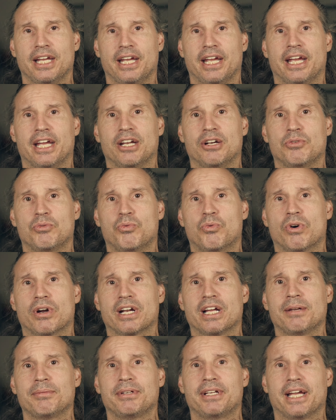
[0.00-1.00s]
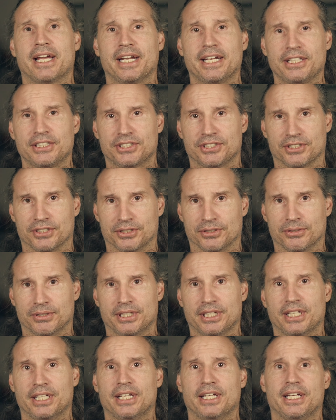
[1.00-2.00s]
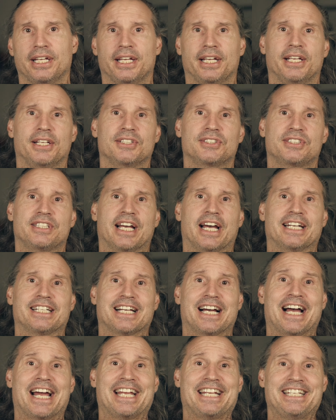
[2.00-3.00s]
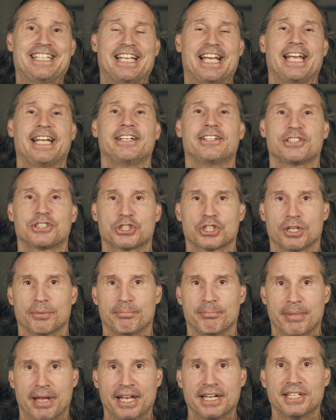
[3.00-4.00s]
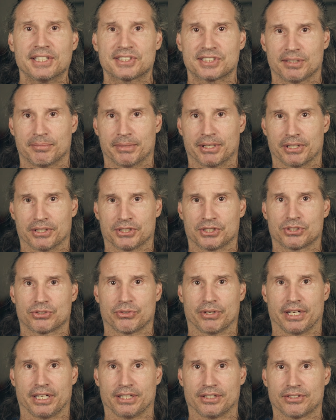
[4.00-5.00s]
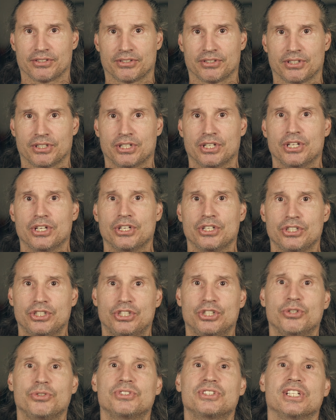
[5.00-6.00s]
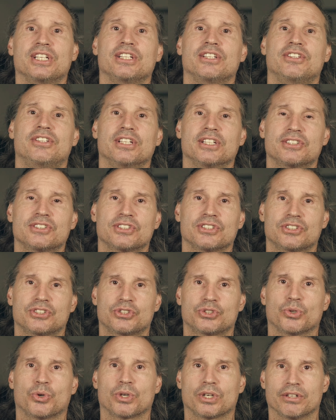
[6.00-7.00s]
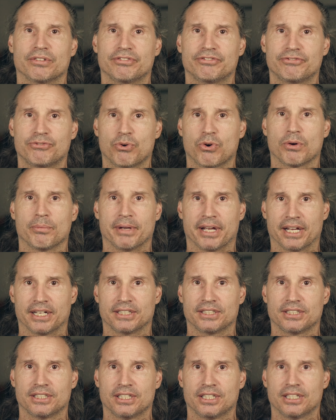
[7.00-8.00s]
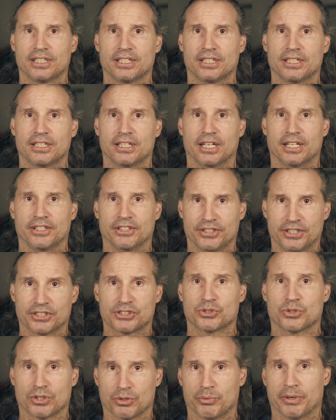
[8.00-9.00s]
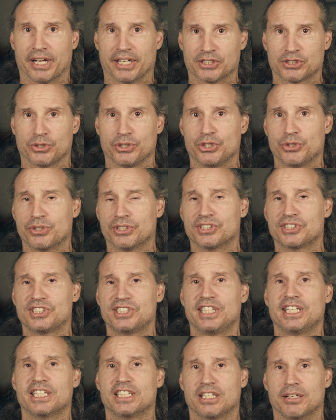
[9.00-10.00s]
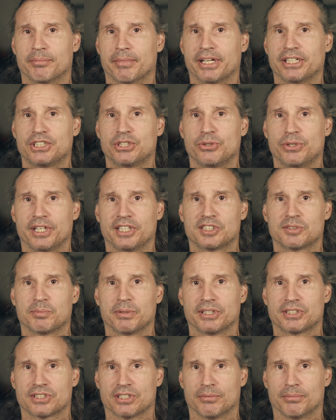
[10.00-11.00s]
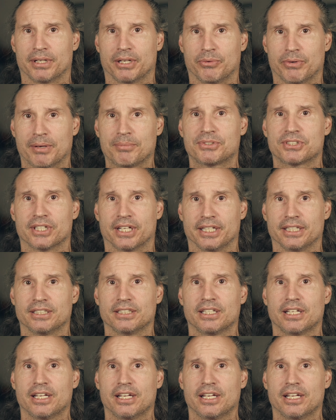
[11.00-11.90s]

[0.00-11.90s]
And what I'm getting to is that I gained a tremendous amount of strength using this sort of format in this sort of way. So you can see it in my 2-day splits on my website